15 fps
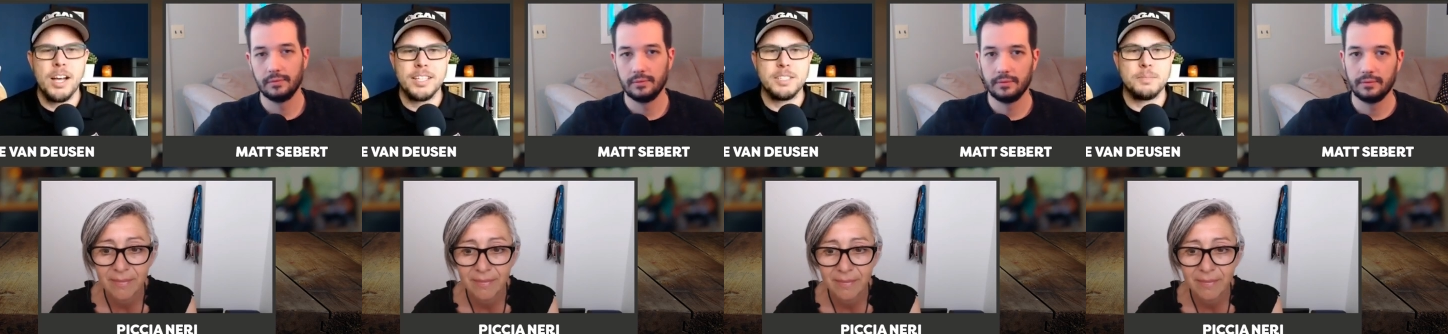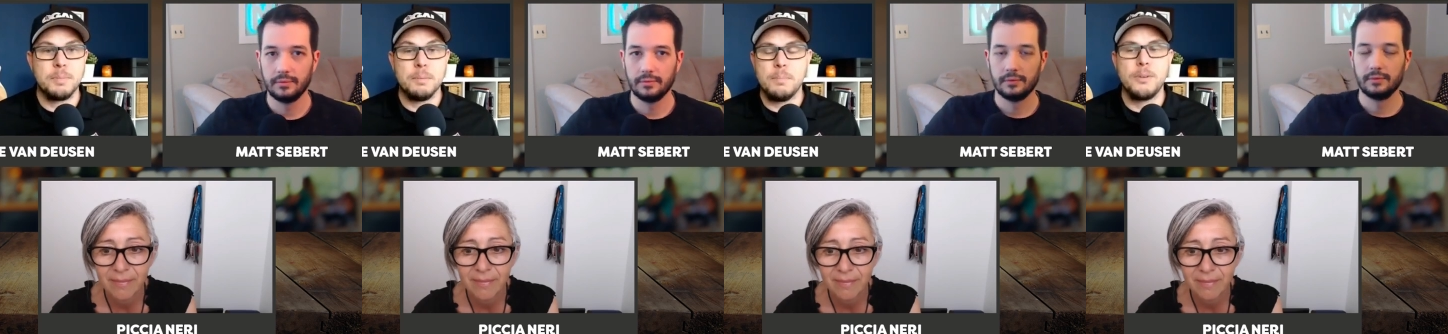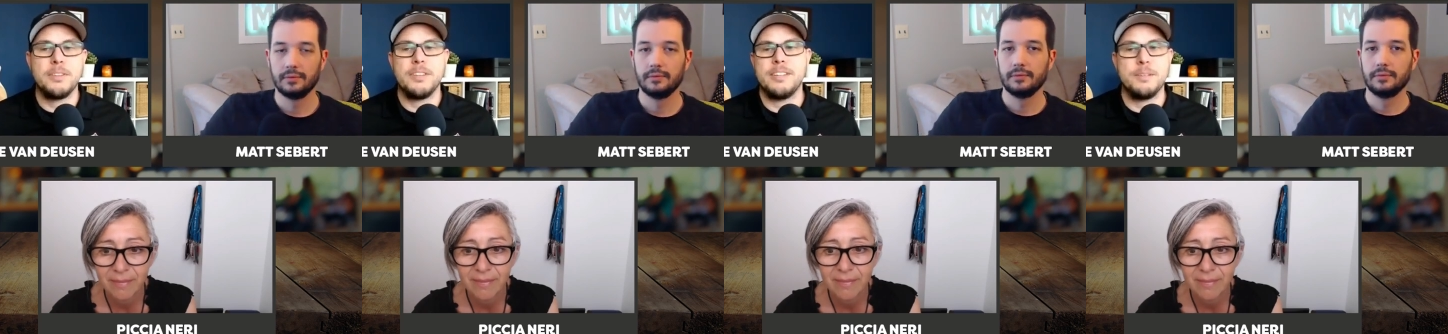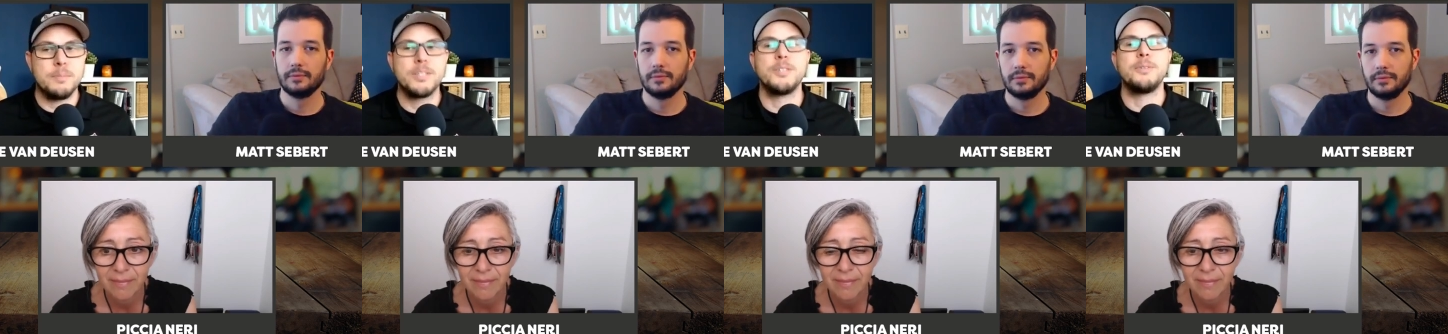Speaker 1: but both of them are
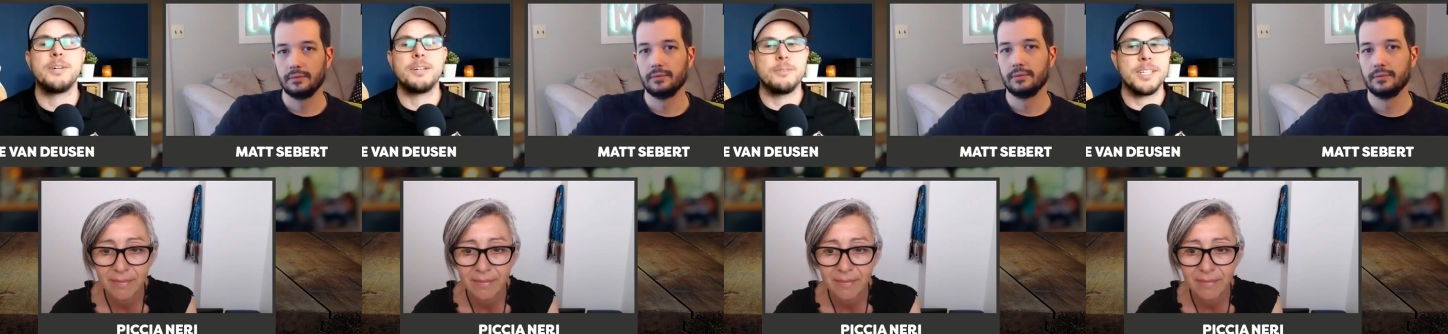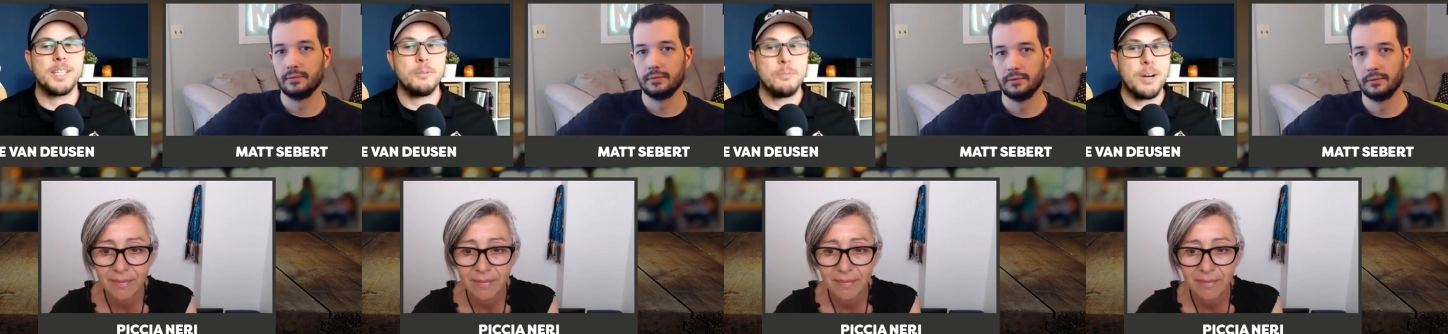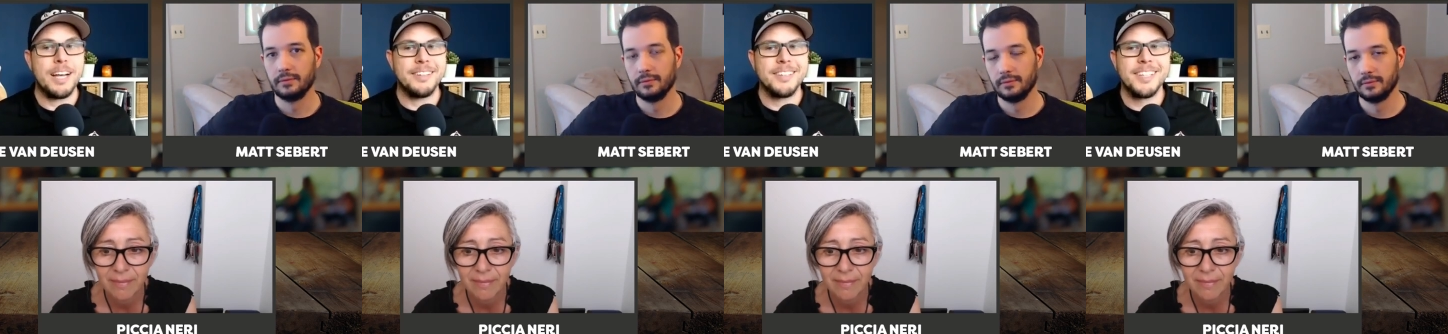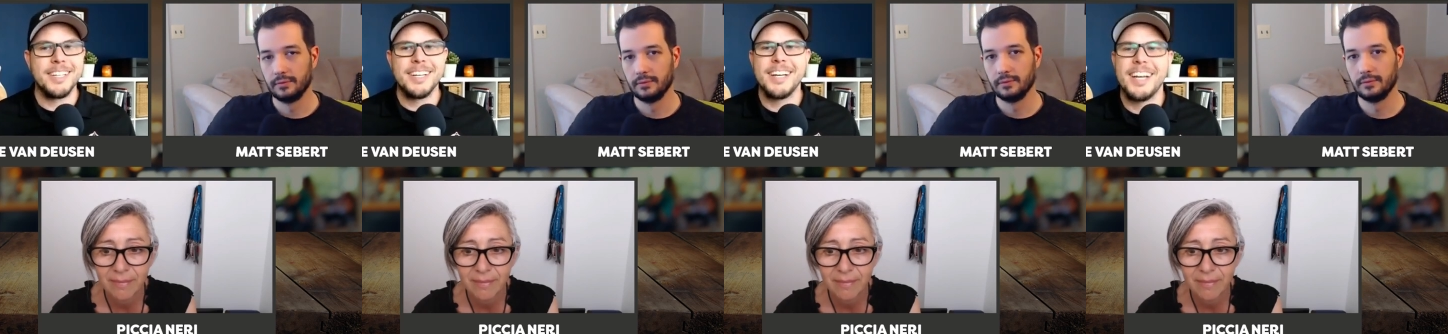doing really well
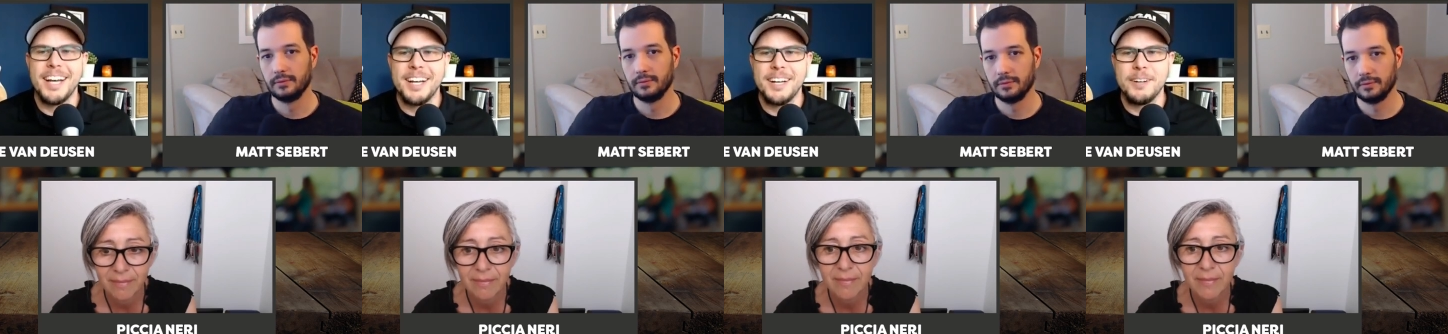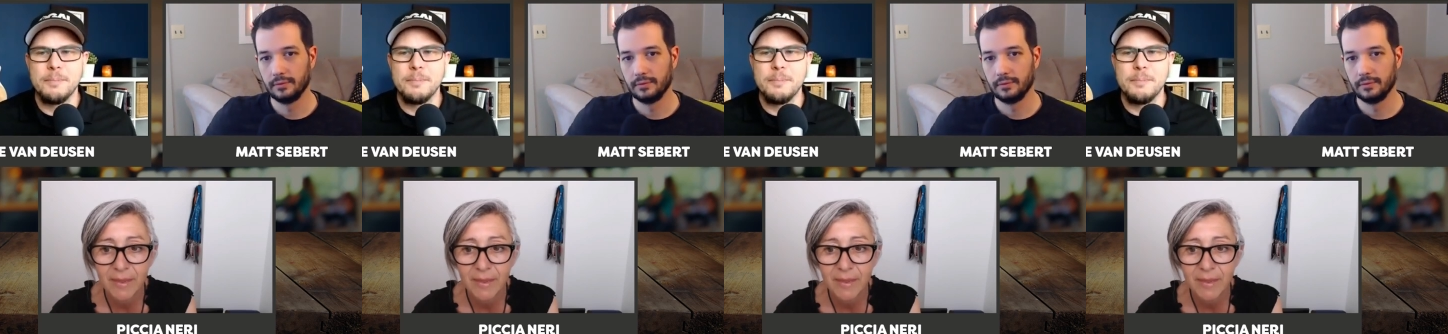um,